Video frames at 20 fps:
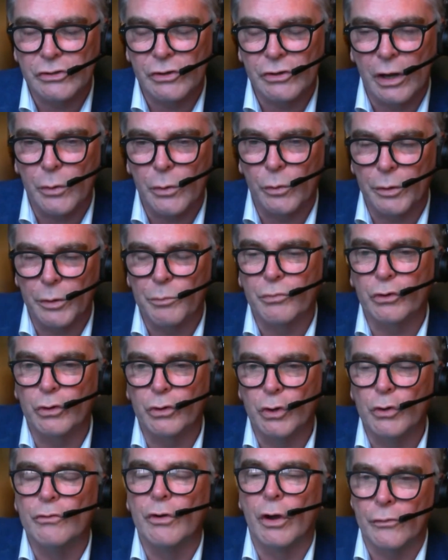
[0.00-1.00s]
rate would
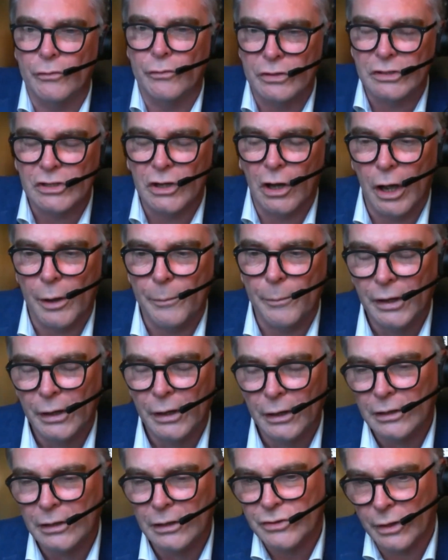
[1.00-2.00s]
improve over time,
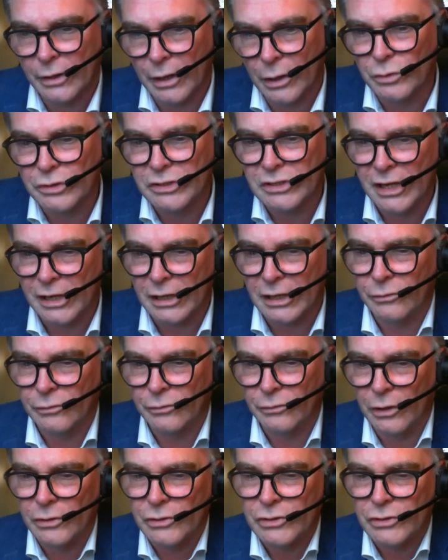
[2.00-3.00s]
so they would take
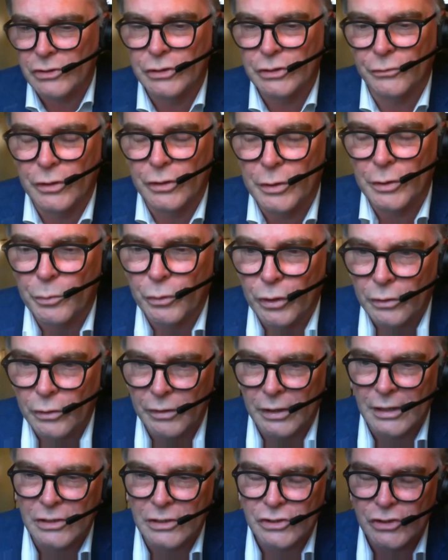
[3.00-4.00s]
advantage of the
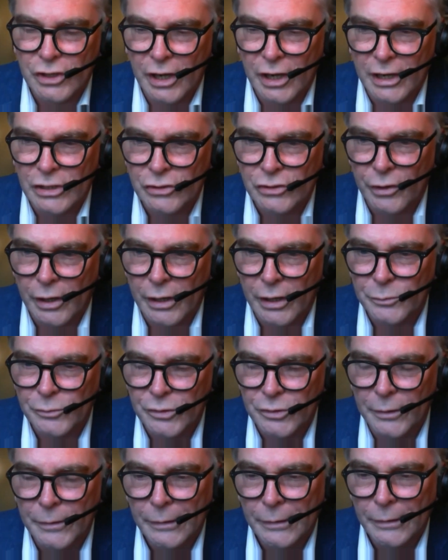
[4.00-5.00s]
improving exchange rate.
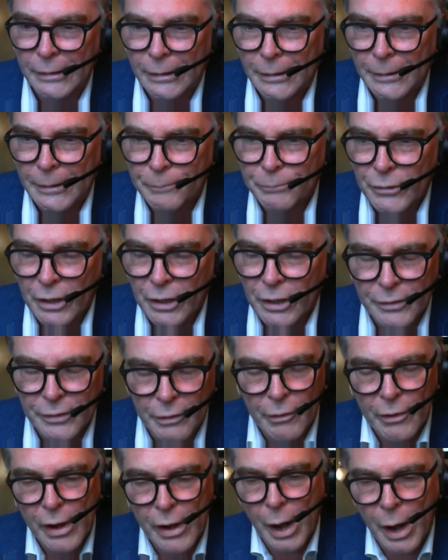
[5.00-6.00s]
So
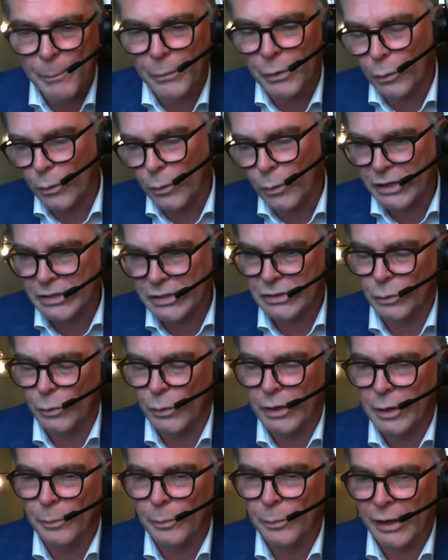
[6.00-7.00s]
there are a number of ways that we
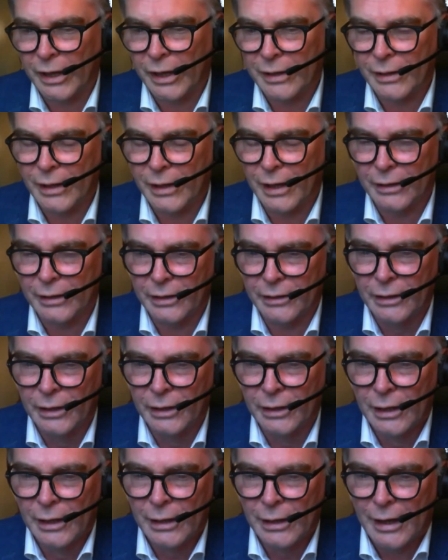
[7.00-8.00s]
can play that, and
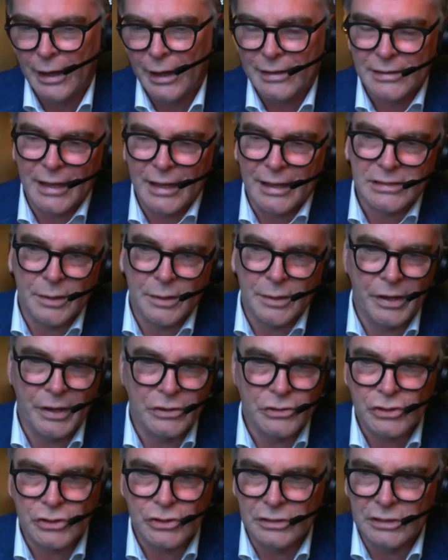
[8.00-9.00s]
as I
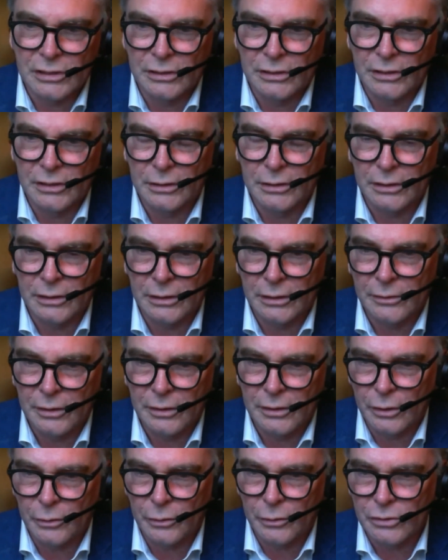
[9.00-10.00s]
mentioned in
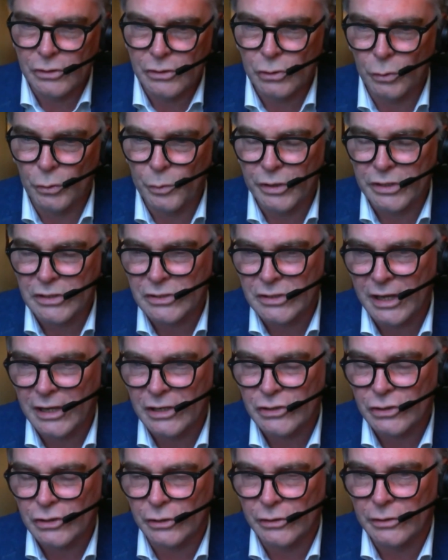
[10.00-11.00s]
the short
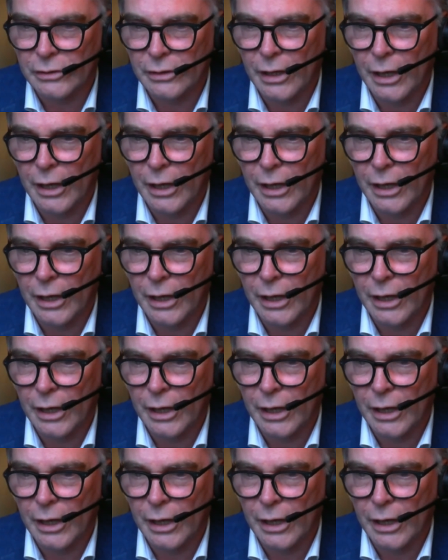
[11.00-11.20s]
presentation,